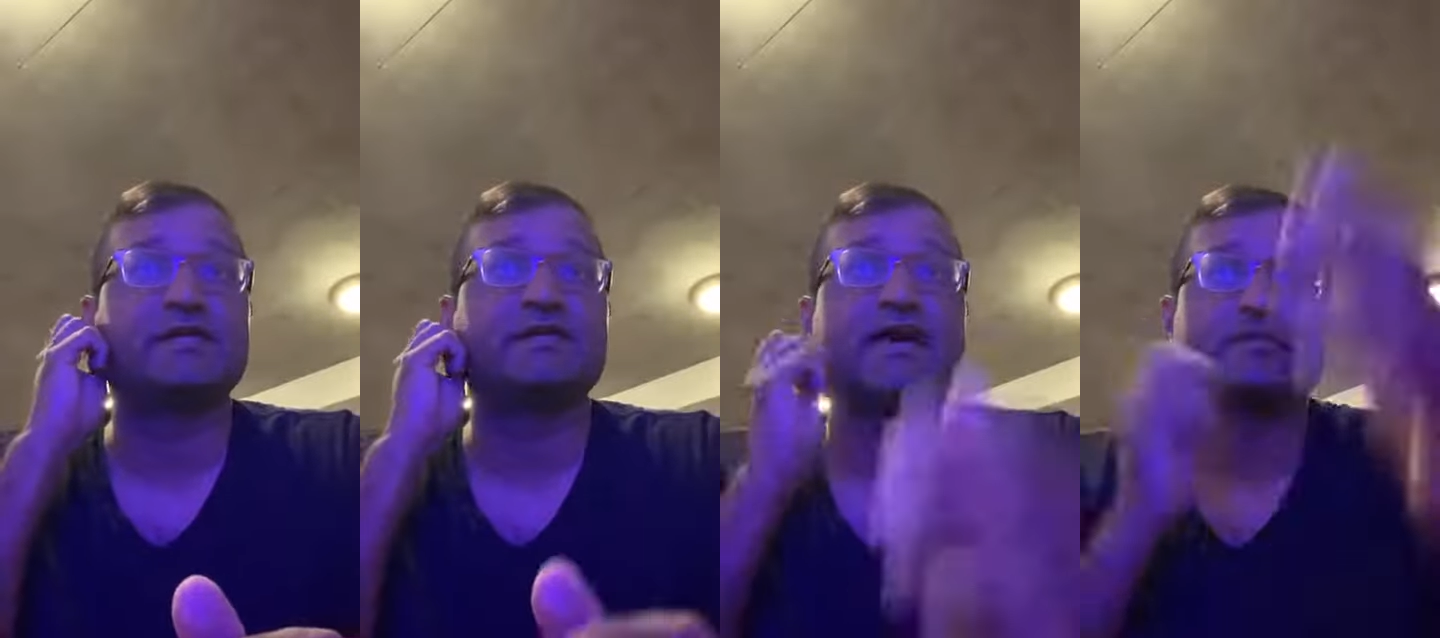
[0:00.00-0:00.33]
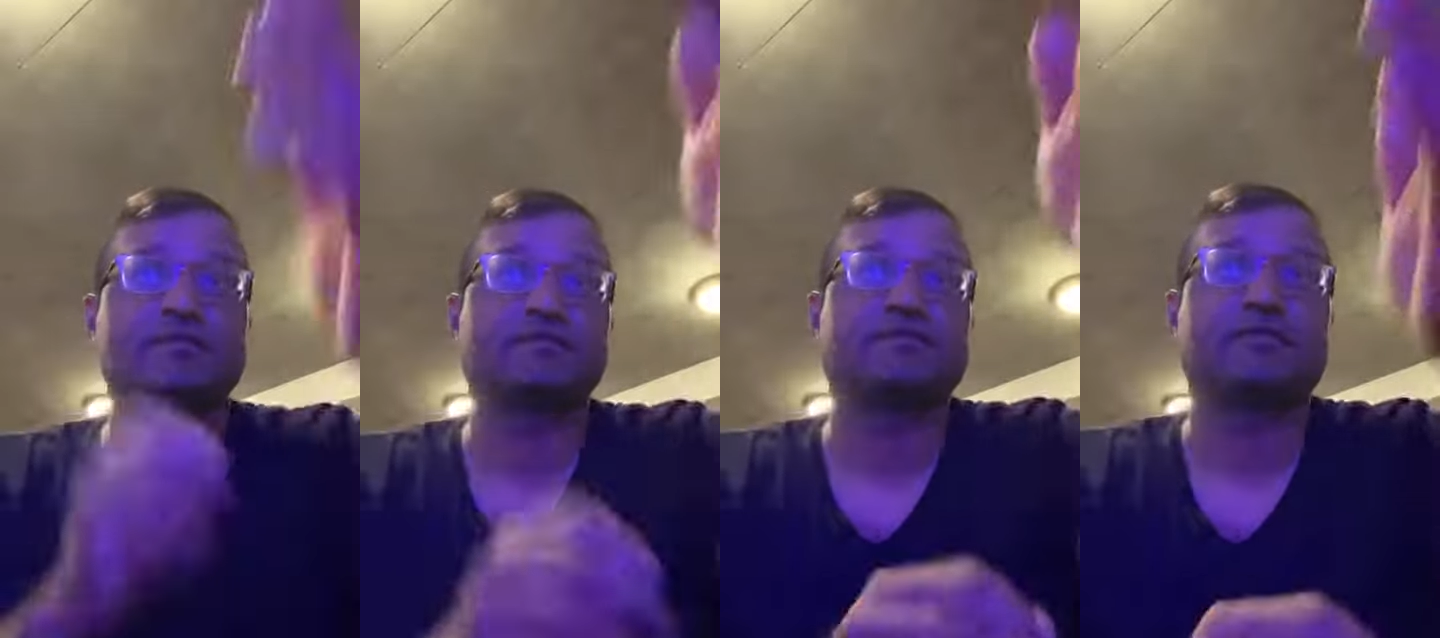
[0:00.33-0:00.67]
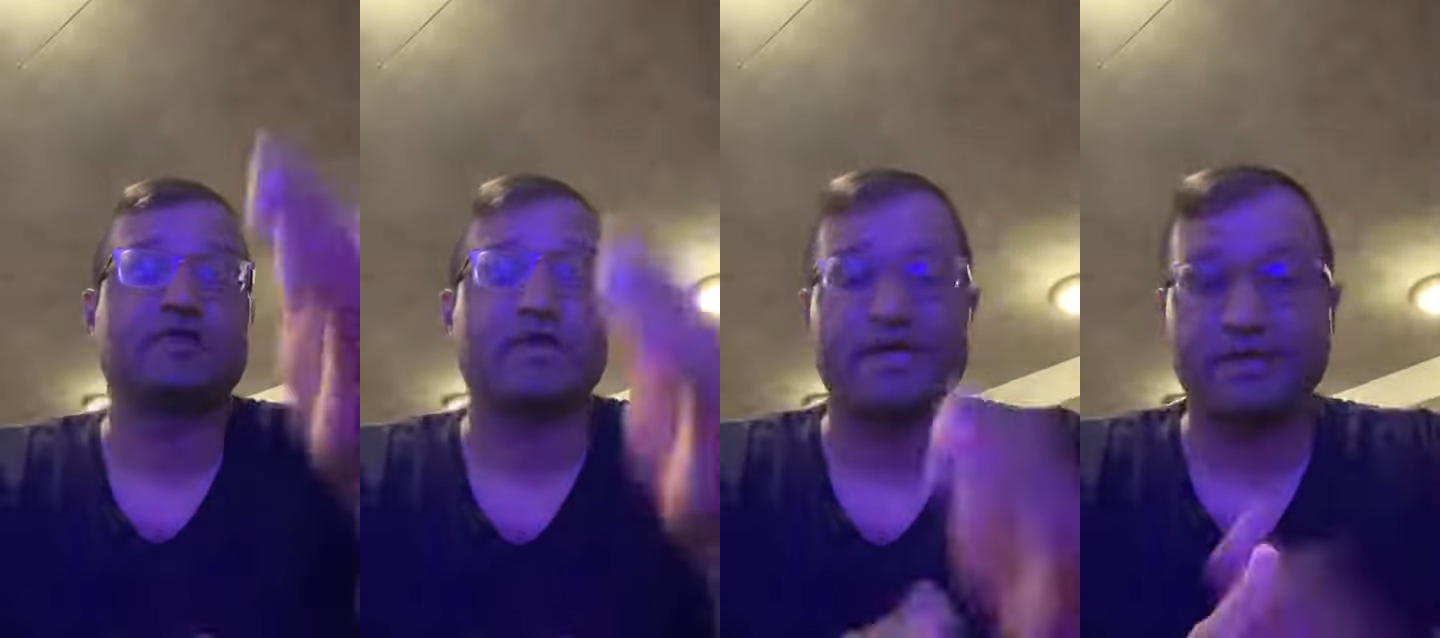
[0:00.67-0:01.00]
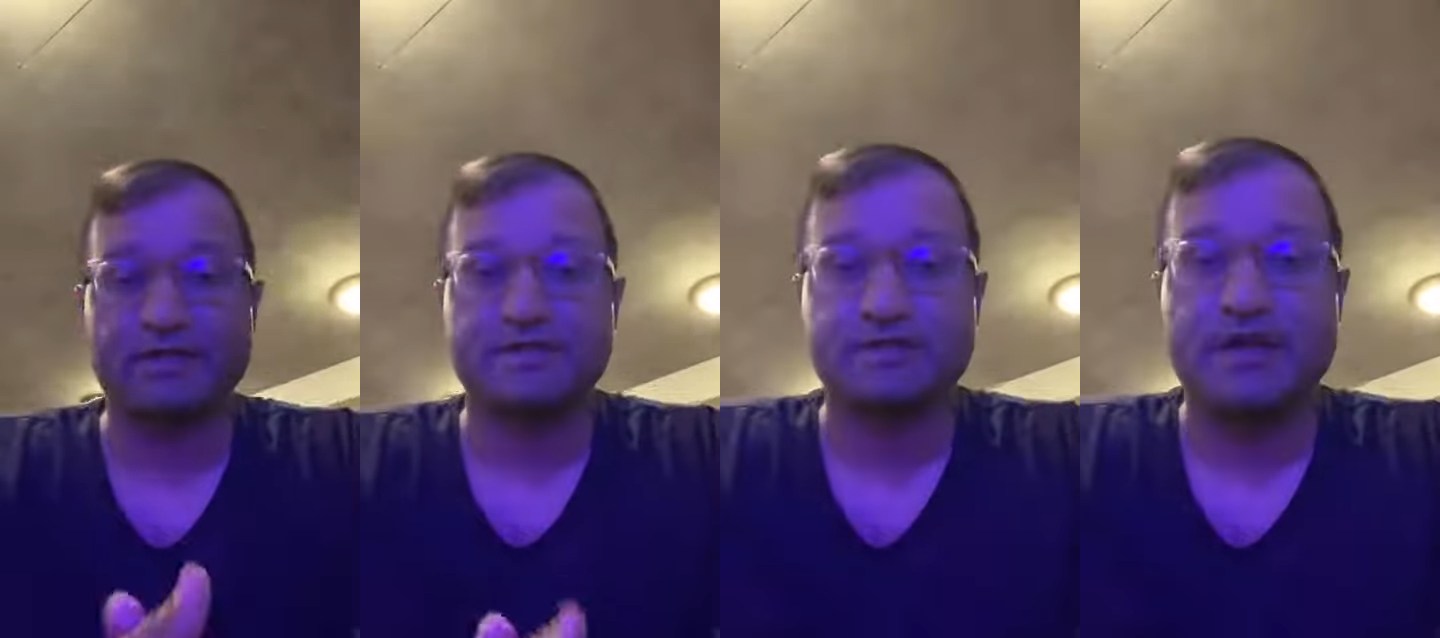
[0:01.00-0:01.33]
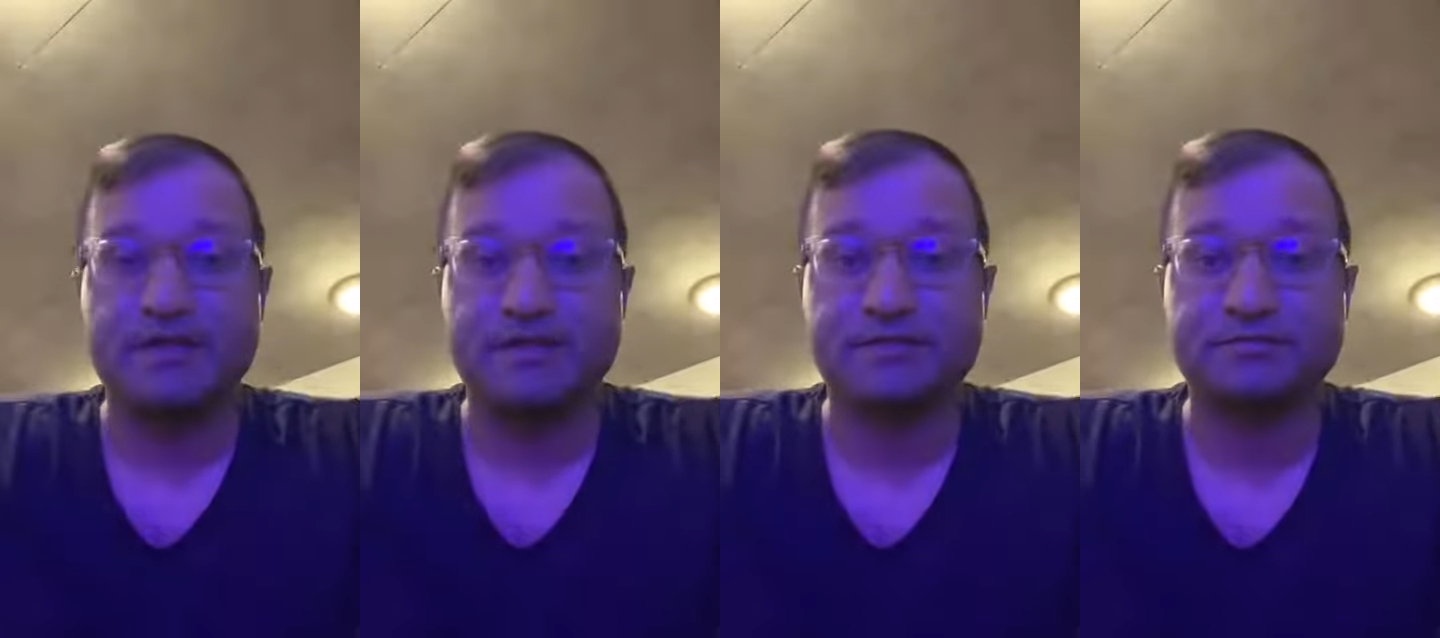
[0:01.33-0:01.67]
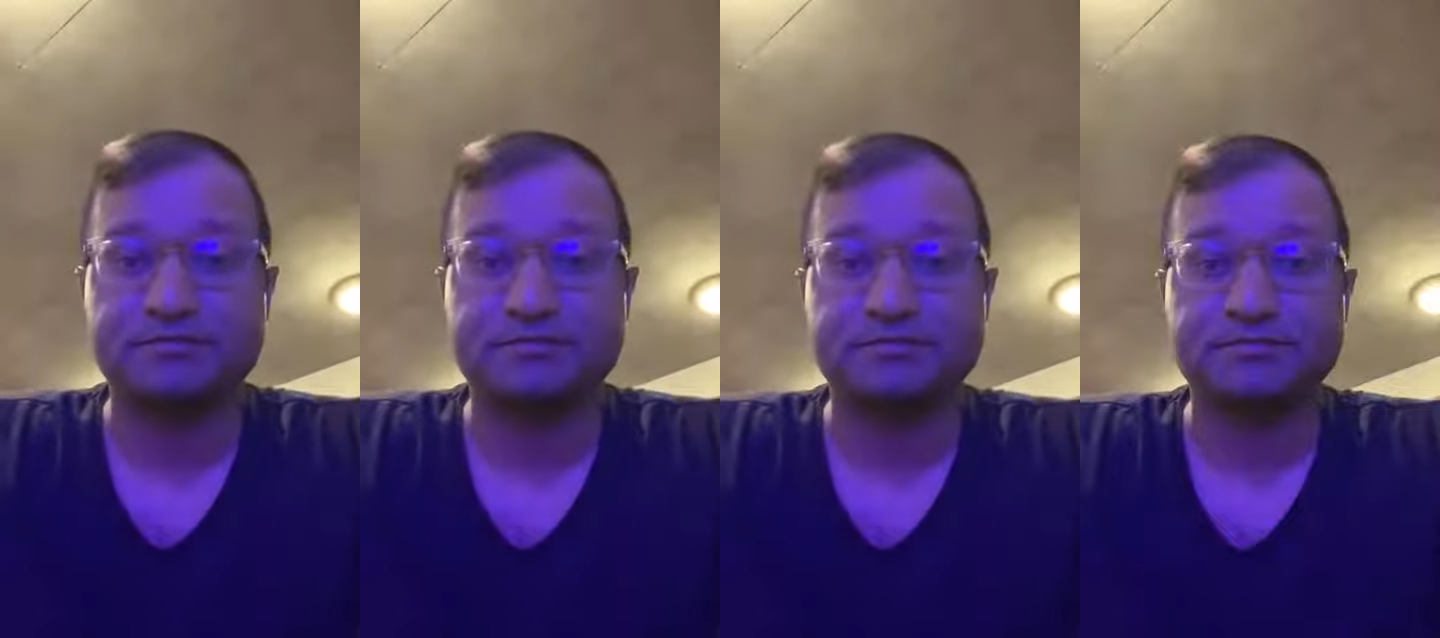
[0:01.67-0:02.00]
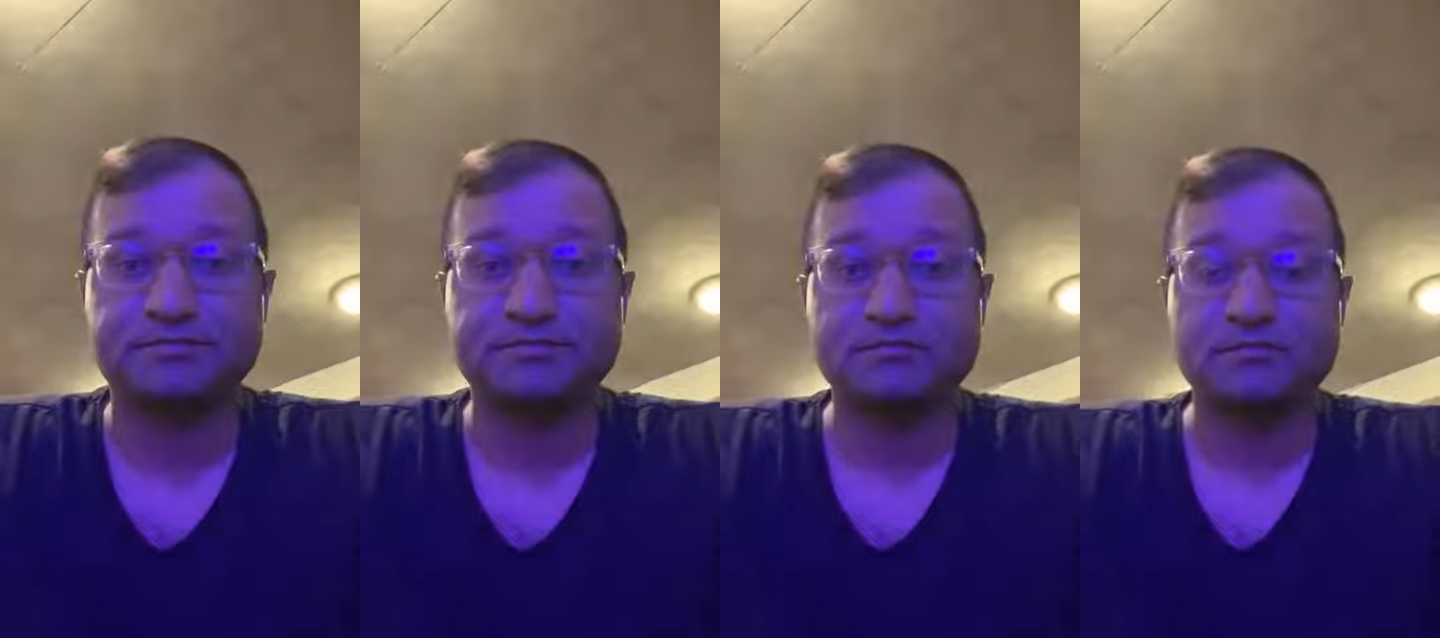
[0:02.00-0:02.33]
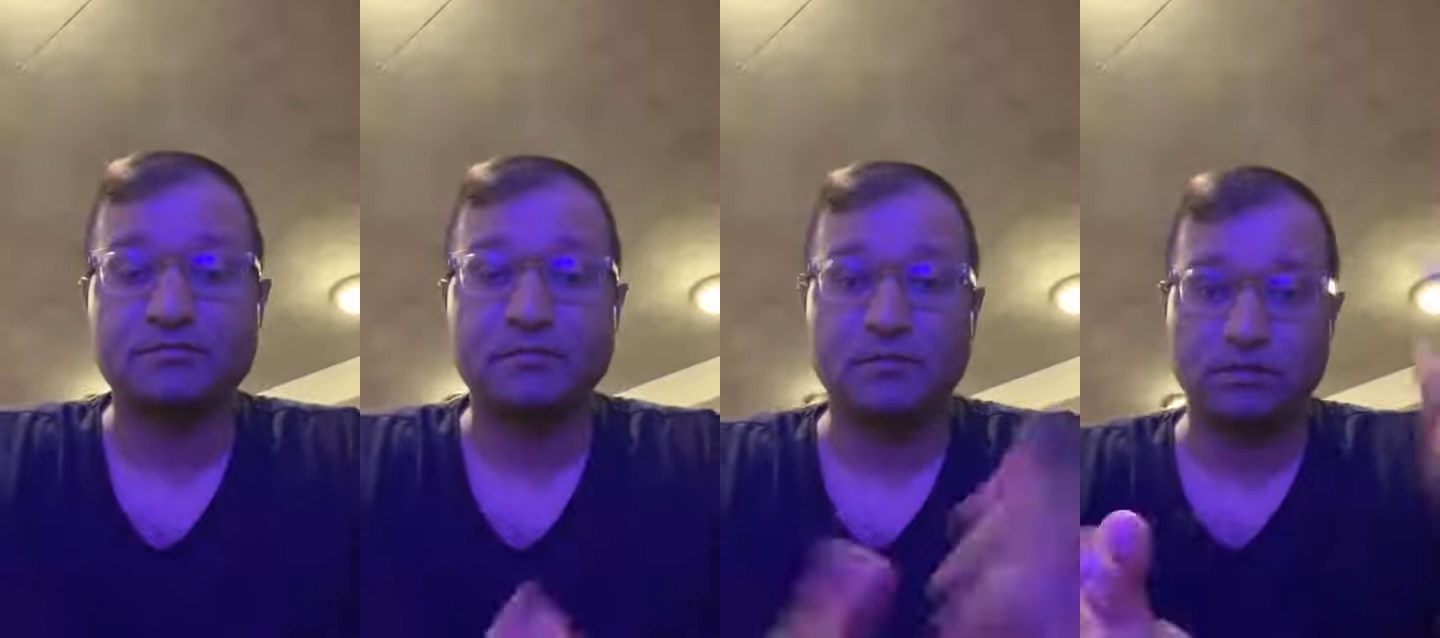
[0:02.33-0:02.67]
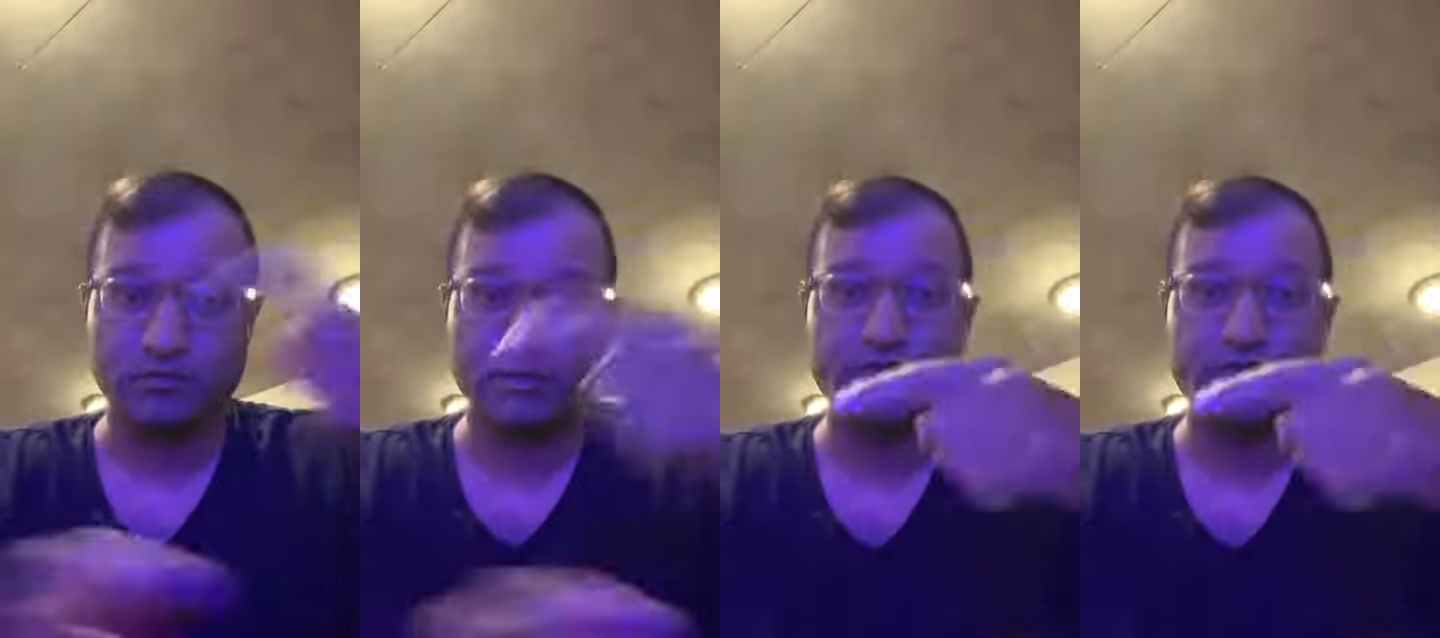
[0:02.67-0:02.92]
That's creating this fire when